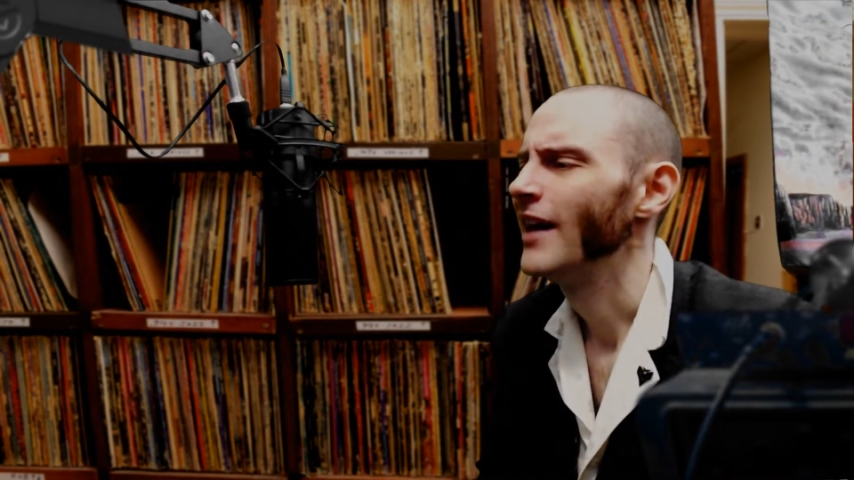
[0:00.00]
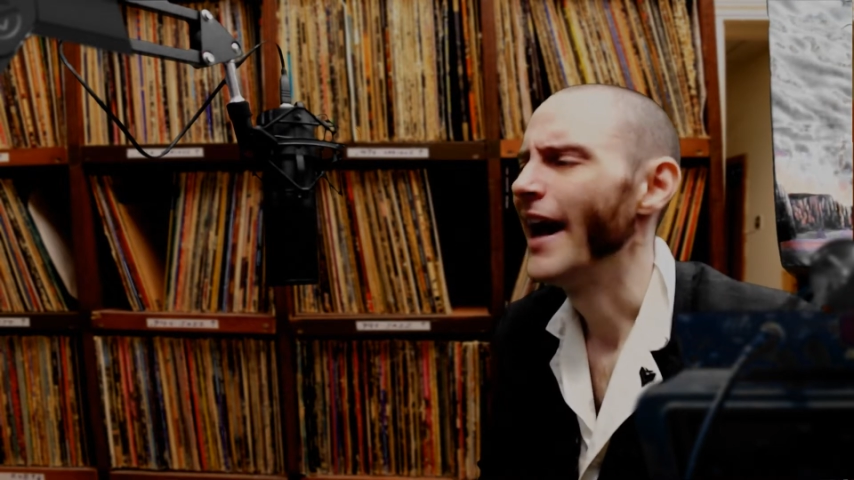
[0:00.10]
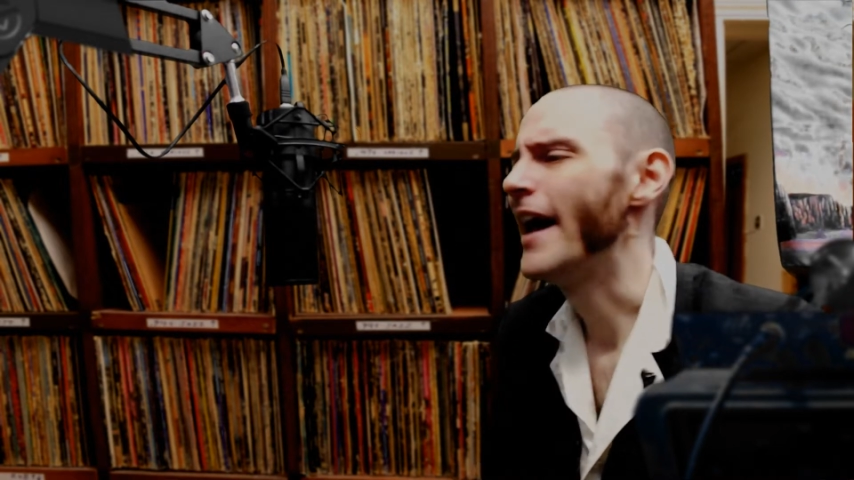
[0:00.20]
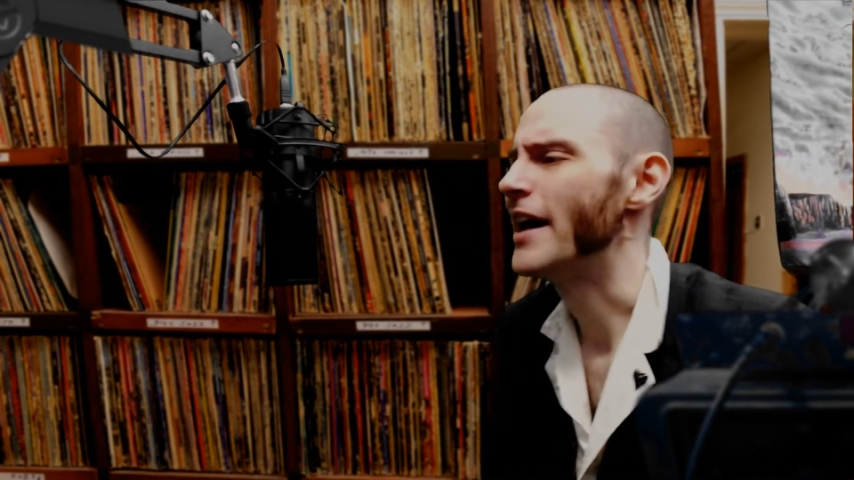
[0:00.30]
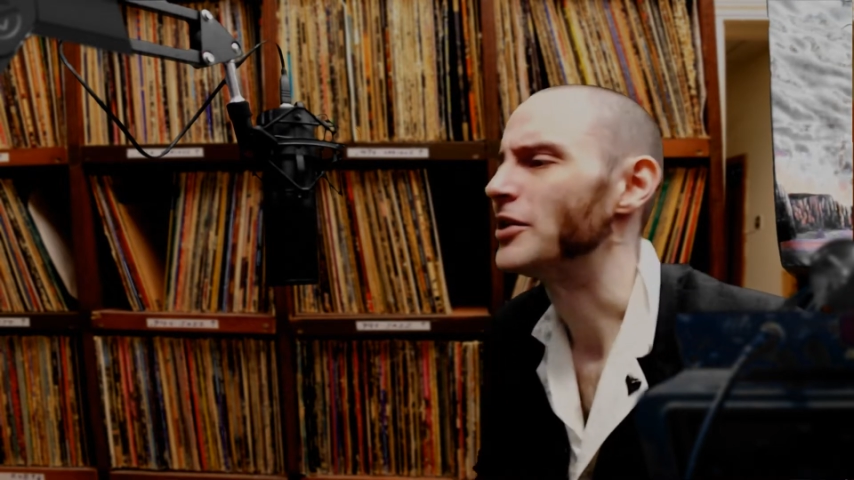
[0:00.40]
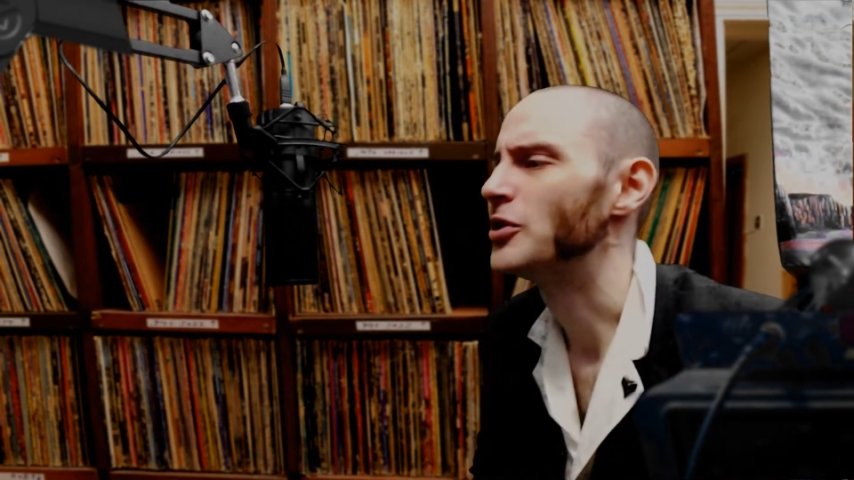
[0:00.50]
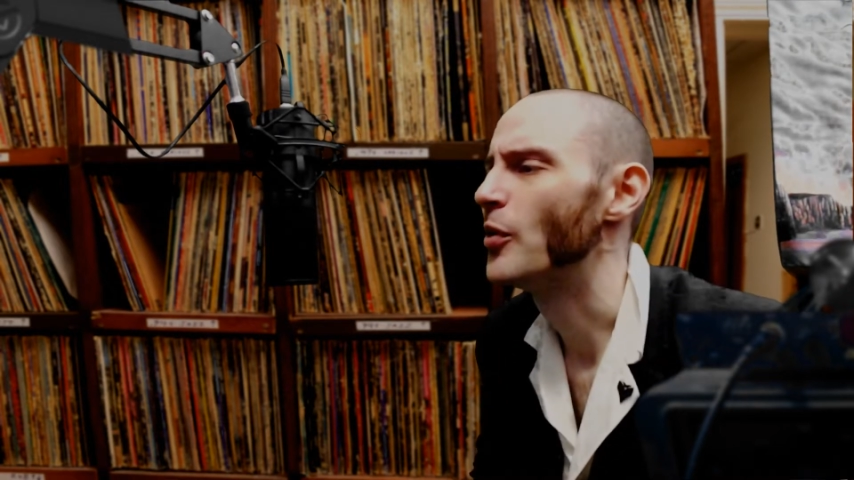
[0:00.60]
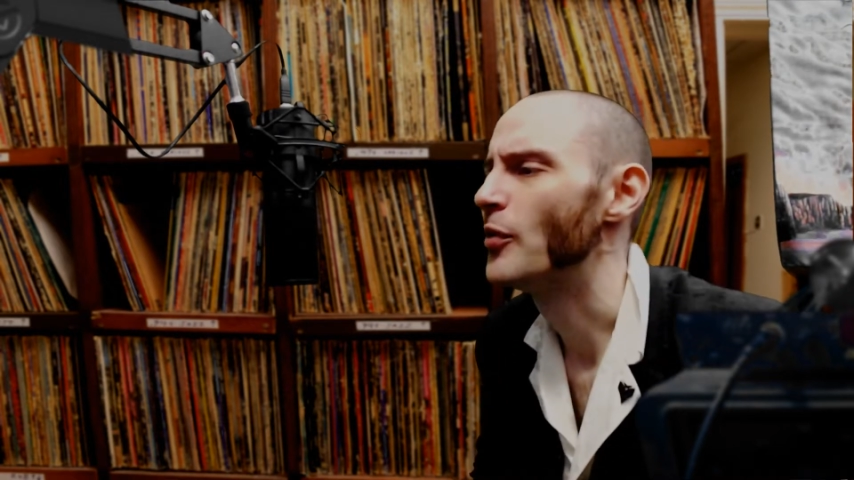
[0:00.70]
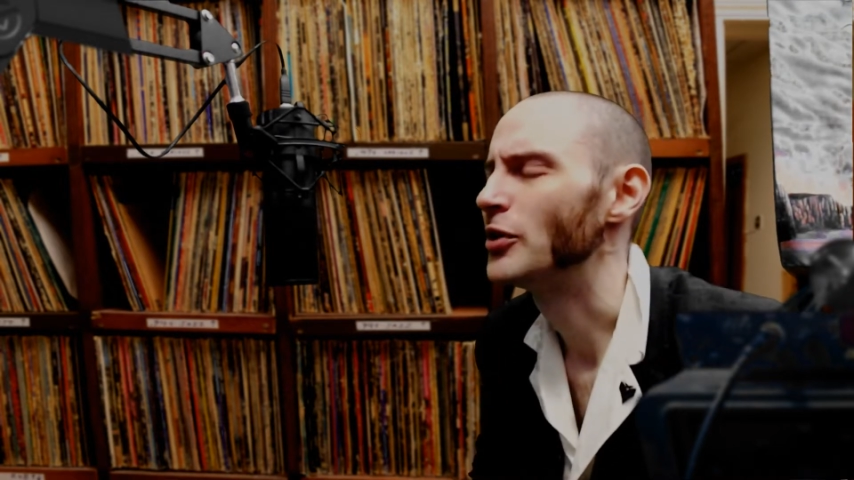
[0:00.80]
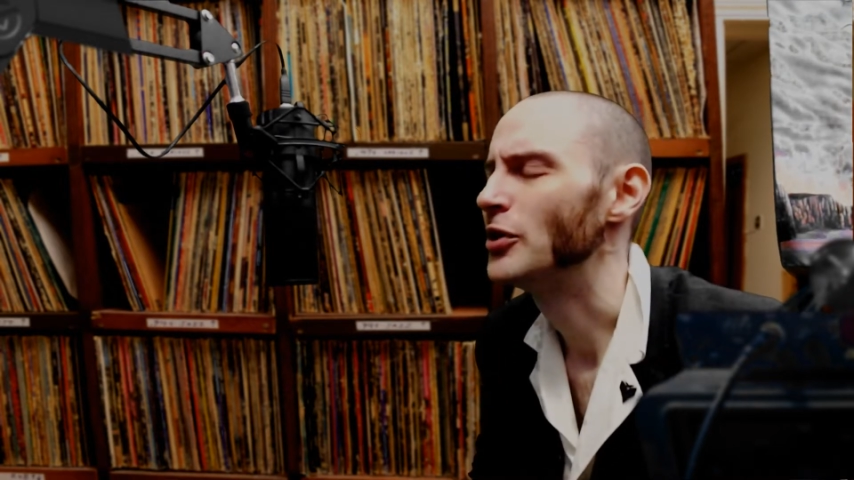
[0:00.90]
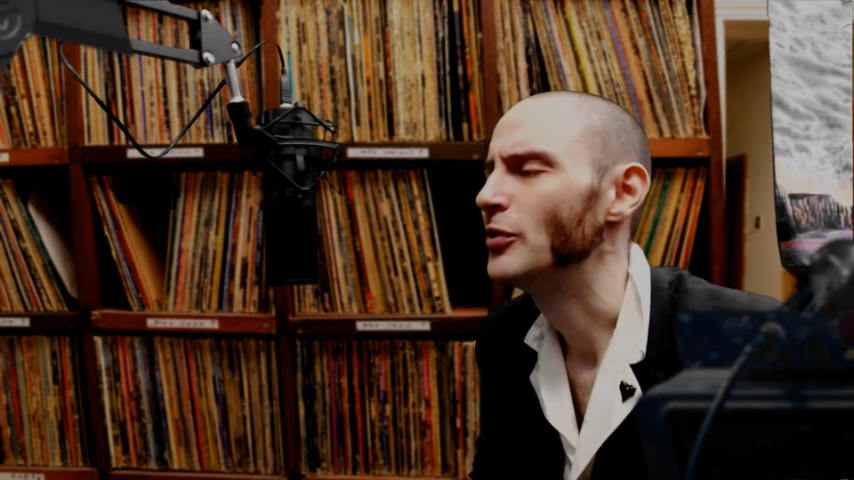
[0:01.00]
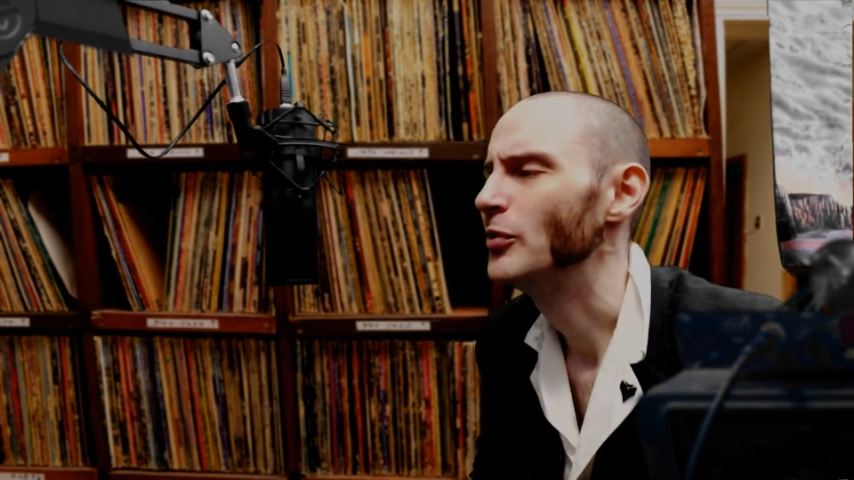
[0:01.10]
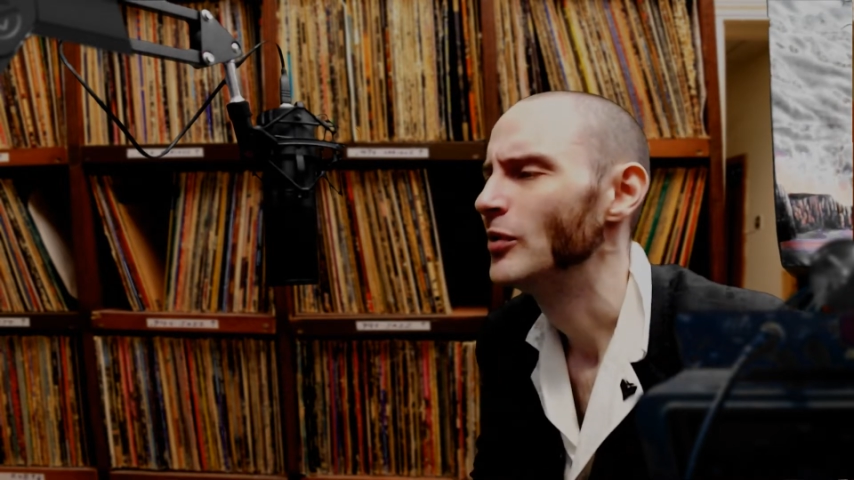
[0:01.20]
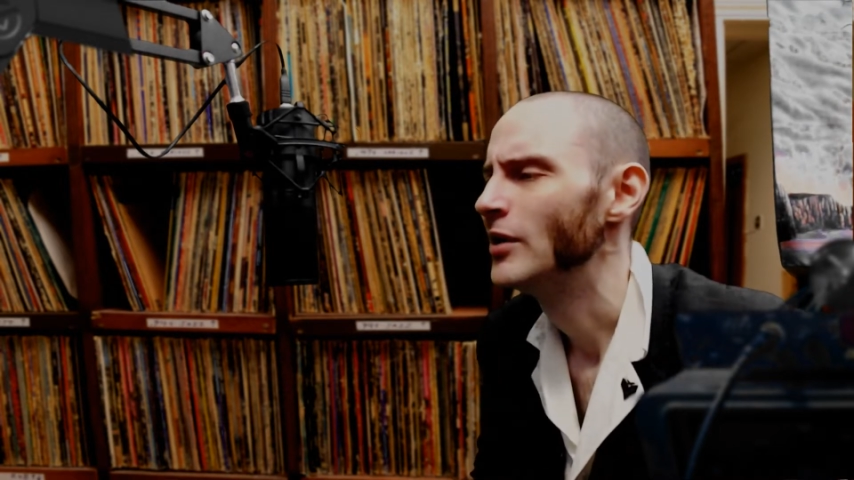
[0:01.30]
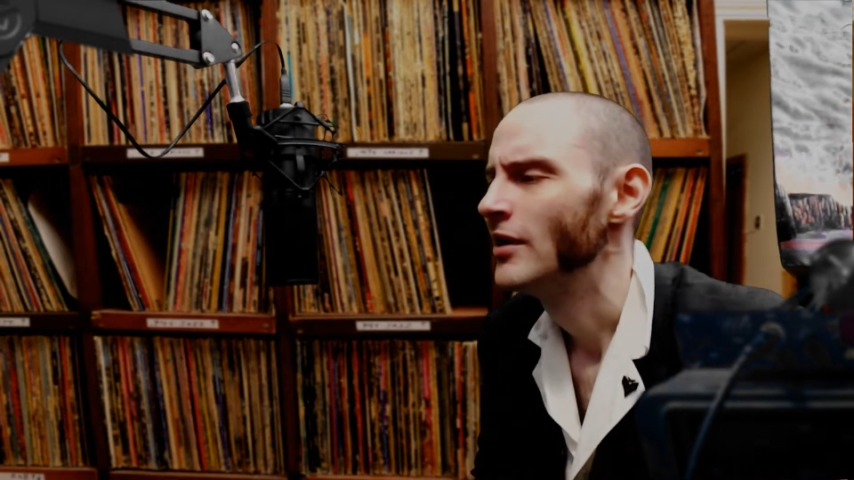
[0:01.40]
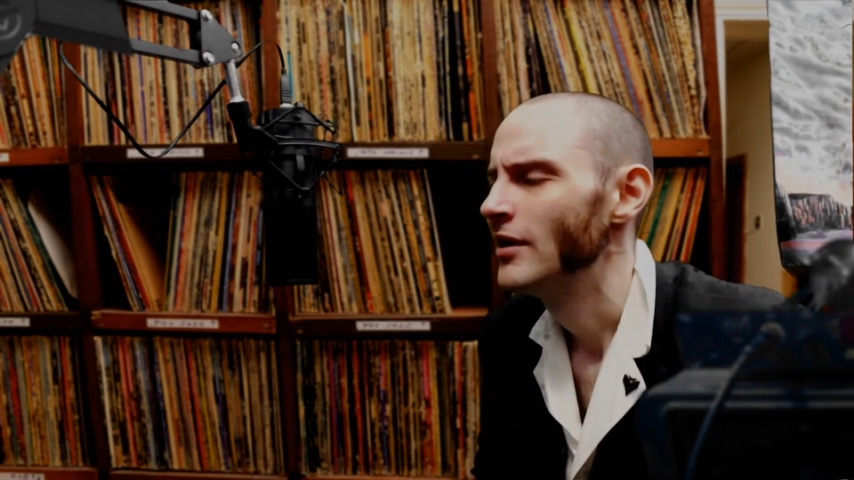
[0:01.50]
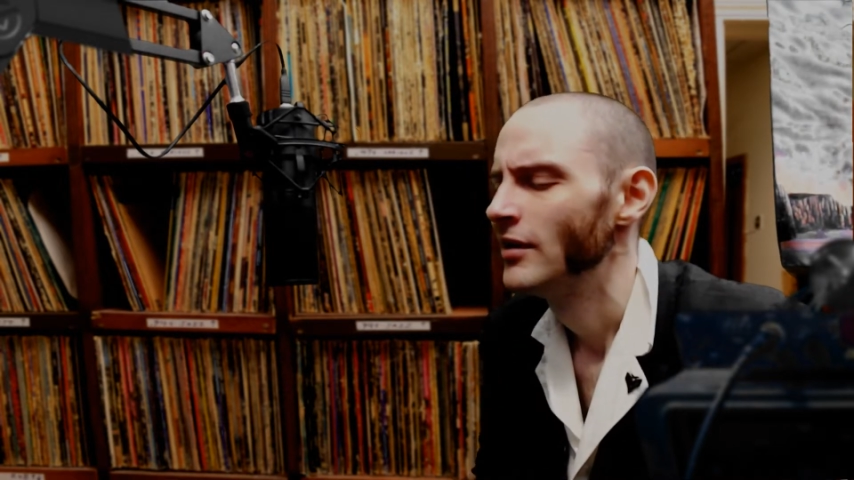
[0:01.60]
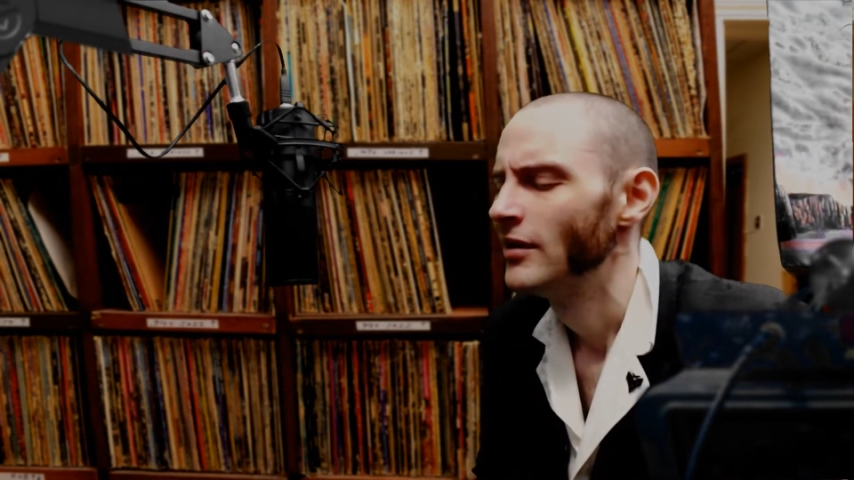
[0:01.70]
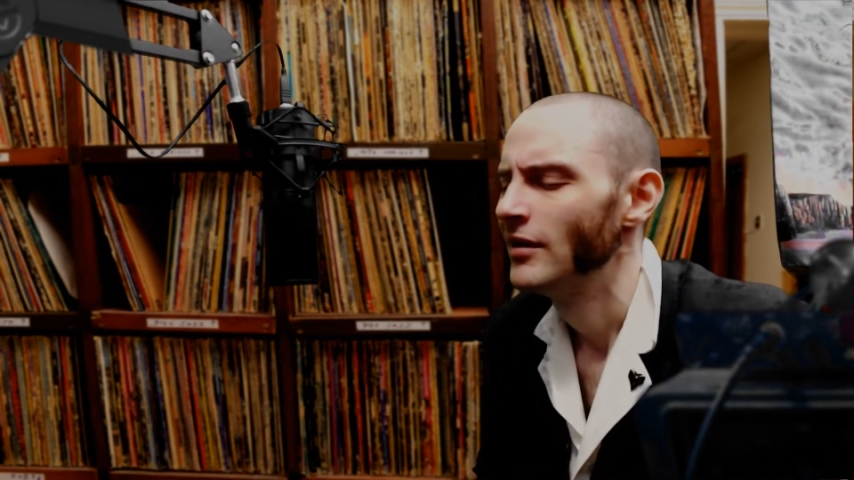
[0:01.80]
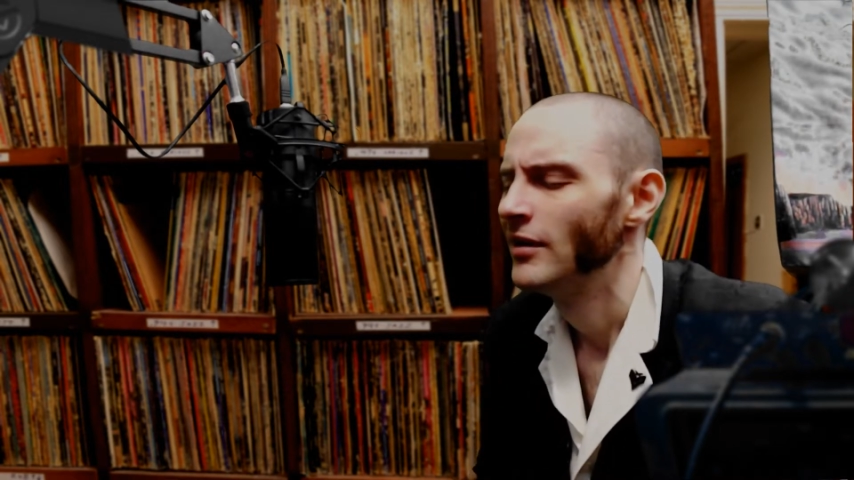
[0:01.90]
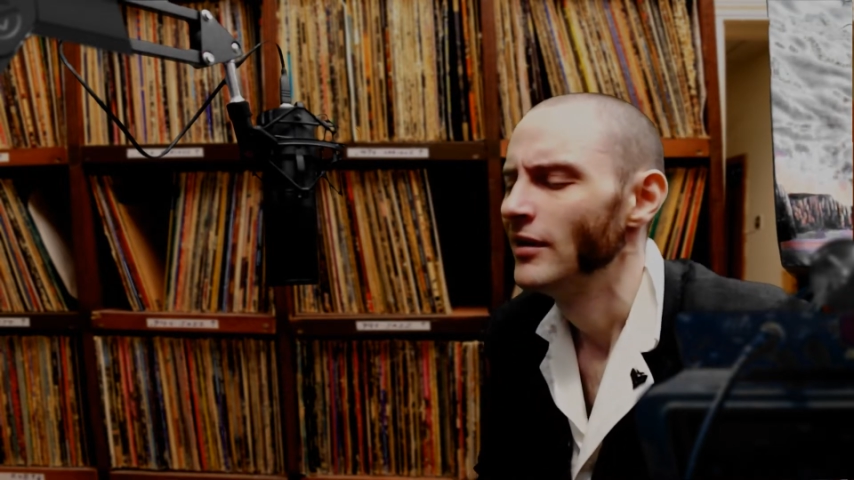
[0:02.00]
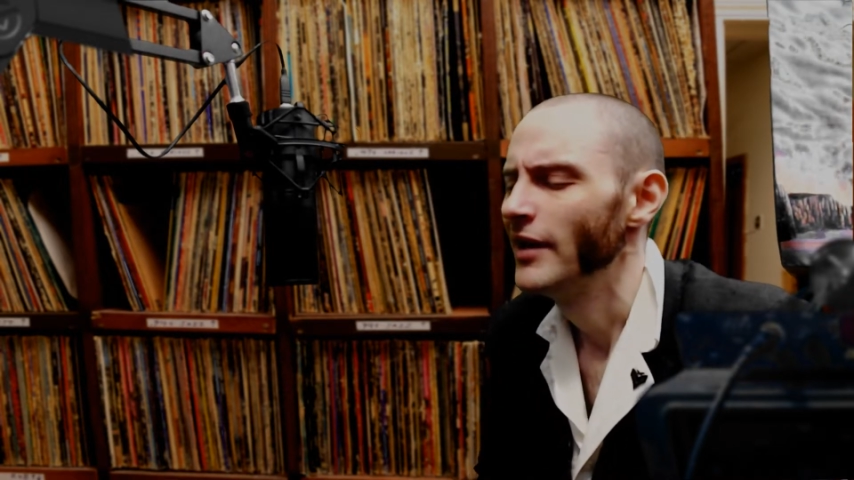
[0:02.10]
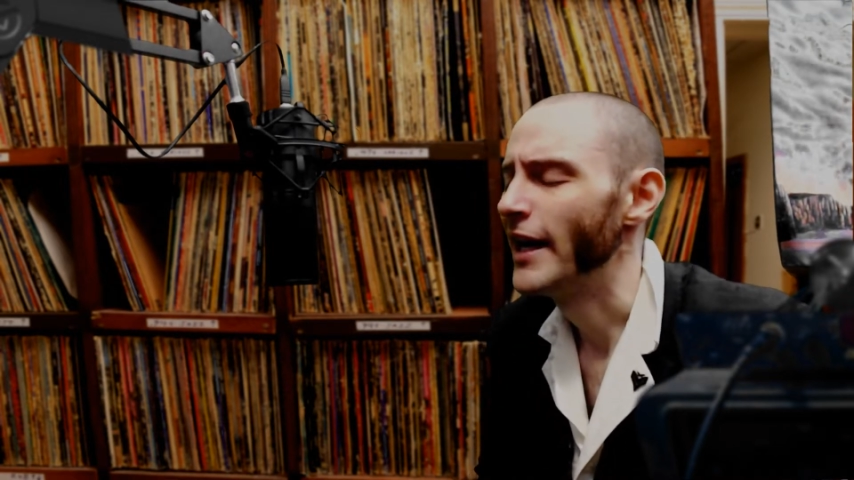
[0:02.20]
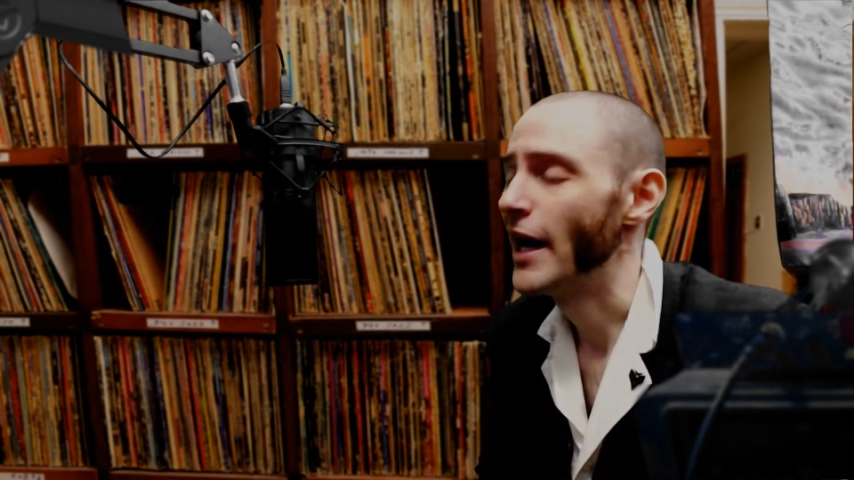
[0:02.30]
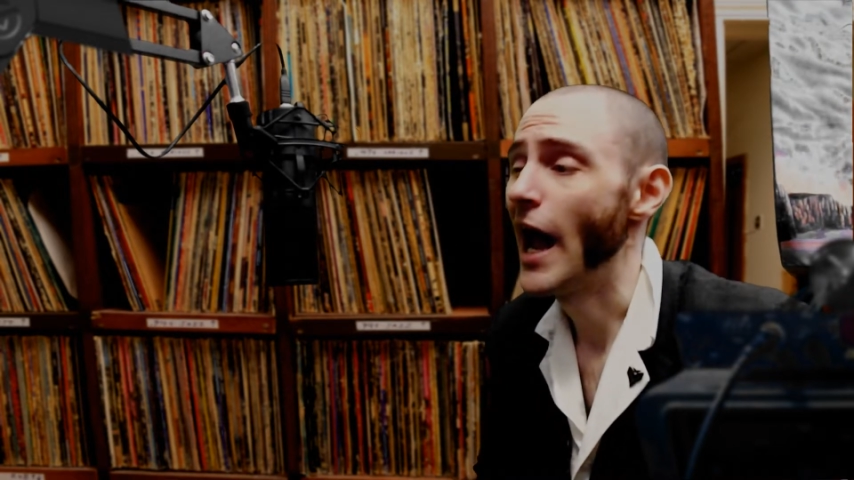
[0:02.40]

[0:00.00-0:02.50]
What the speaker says: I adore you. And